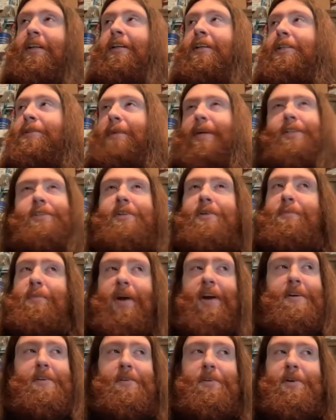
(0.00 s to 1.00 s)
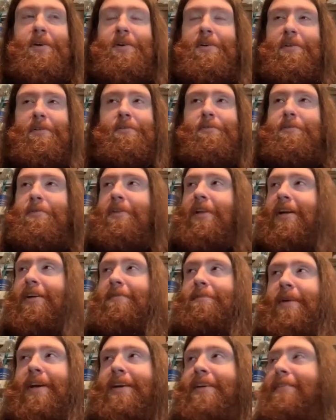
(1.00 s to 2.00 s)
Especially Brad Dourif. Like,
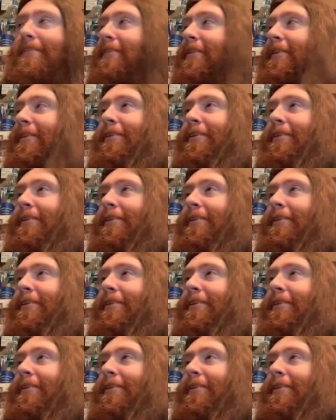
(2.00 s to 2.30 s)
man,